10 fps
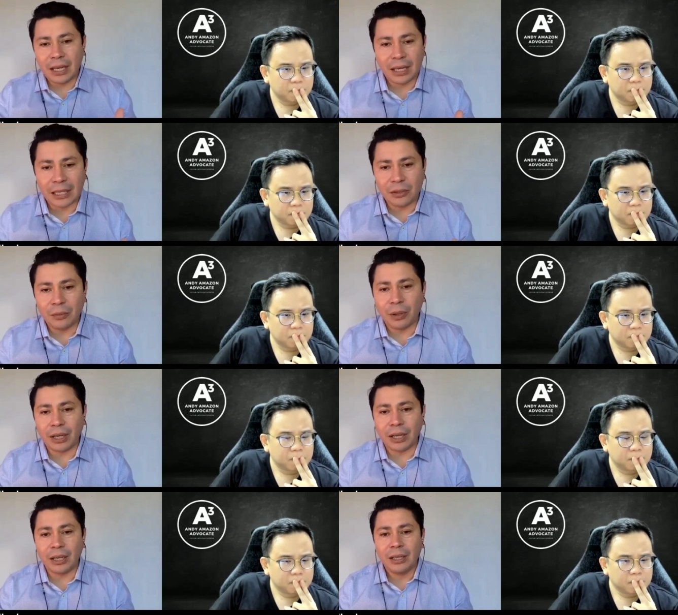Speaker 1: in Latin
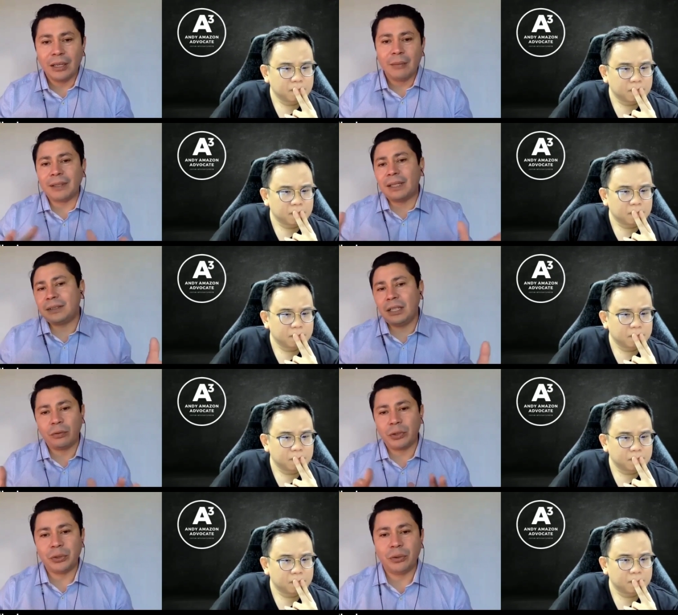America. But still,
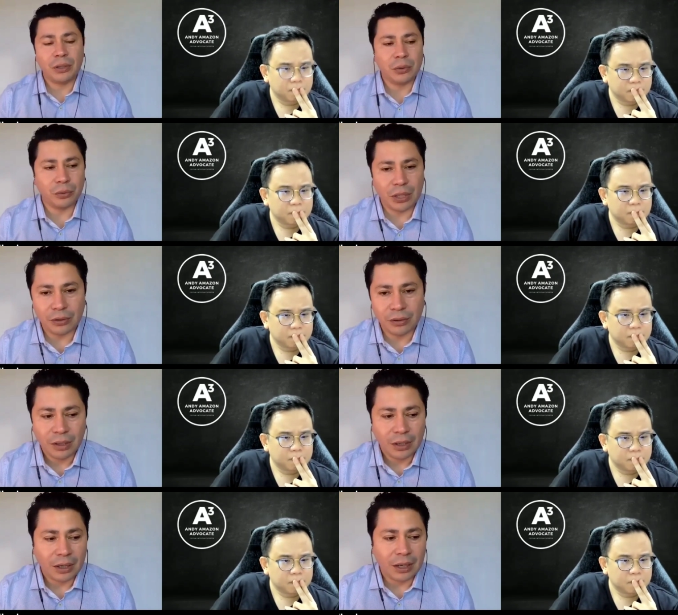for sure, in your region,
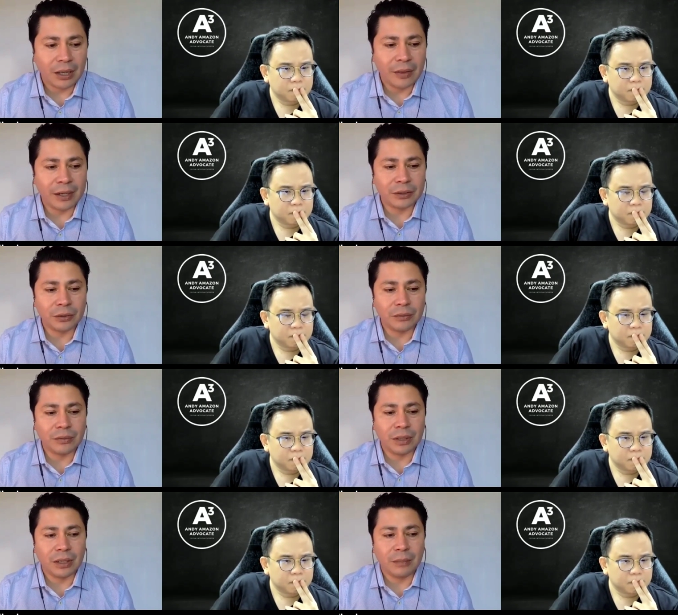uh, there are
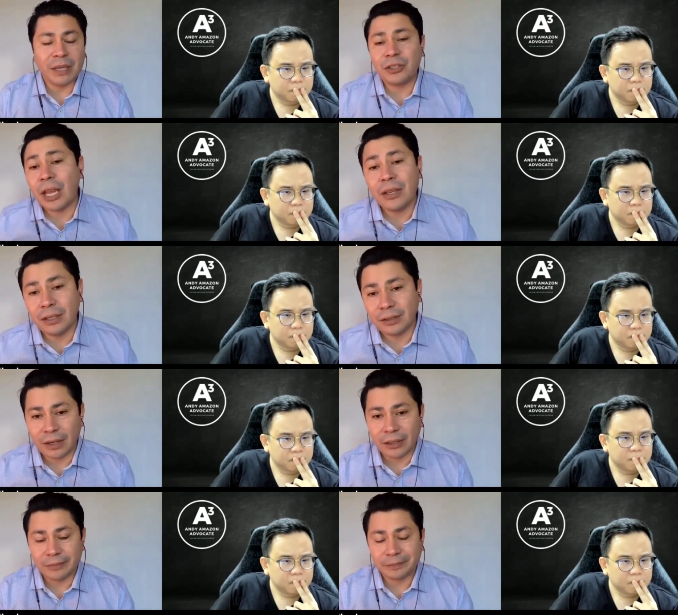some uh, big changes,
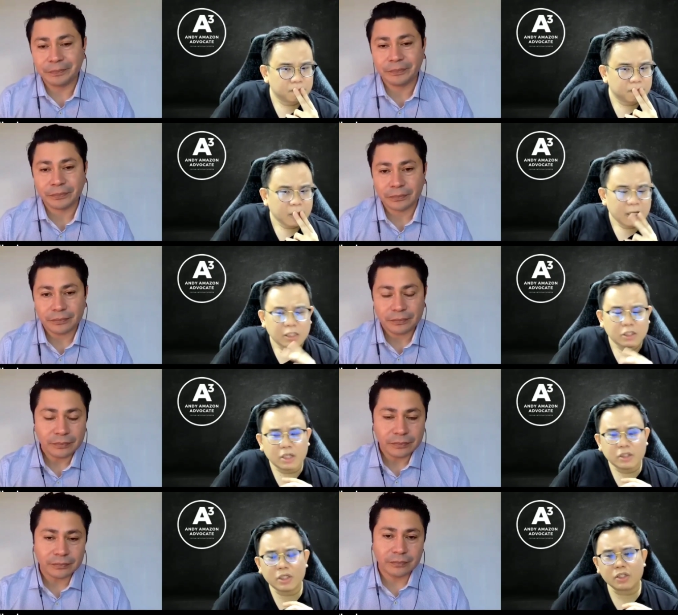right?
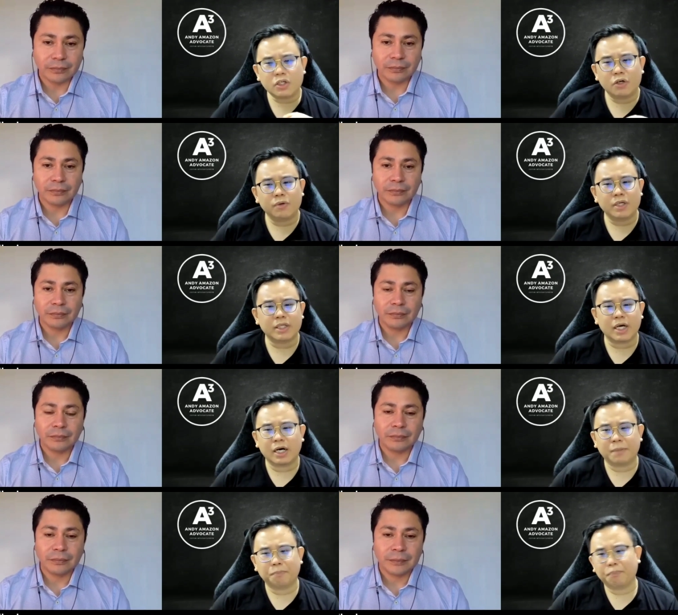
Speaker 2: Just curious,
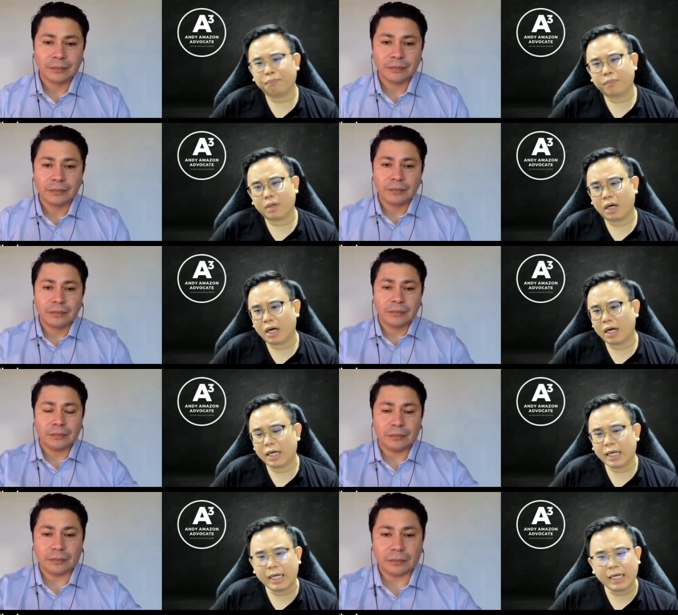um,
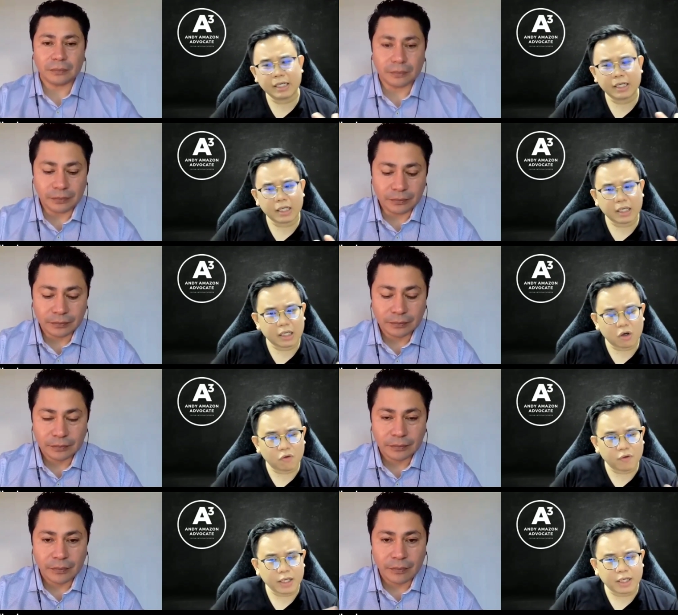in
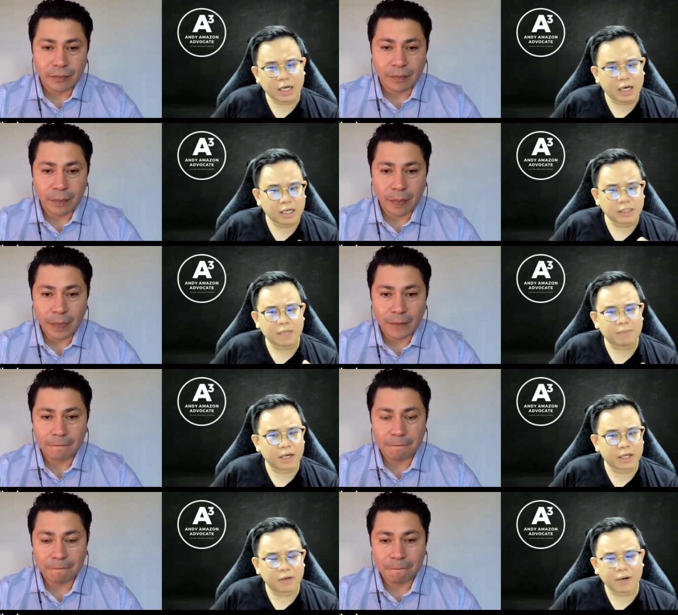over in uh, Latin
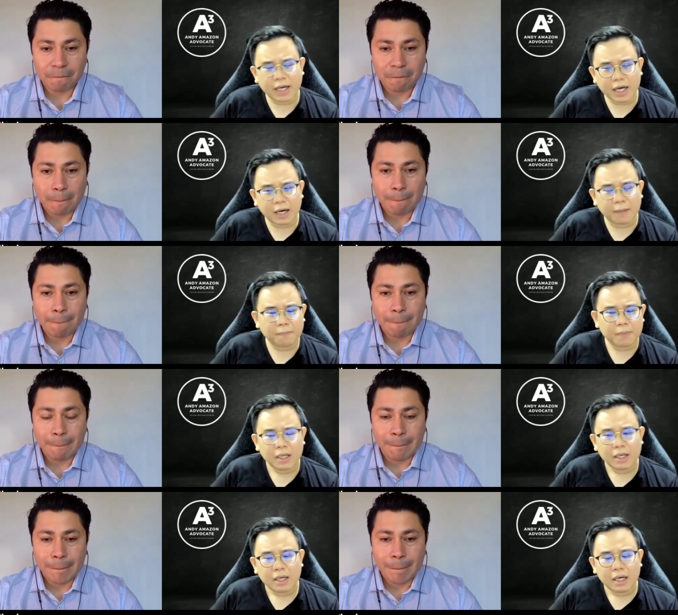America, right? Um,
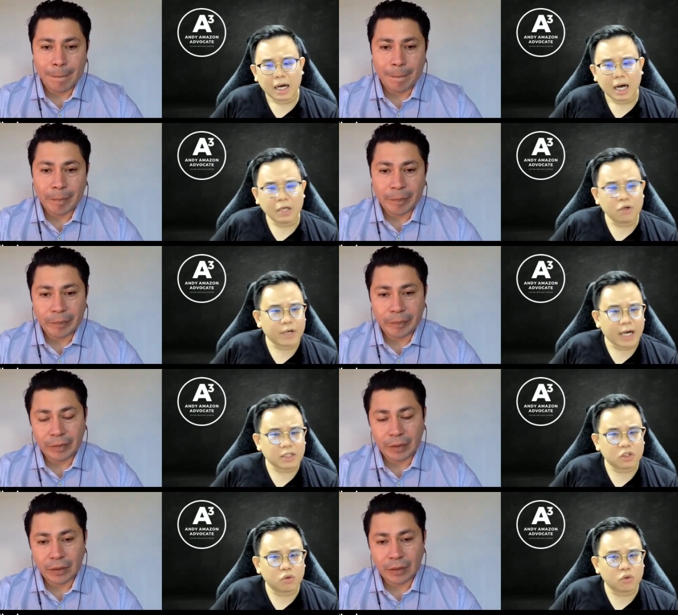are you guys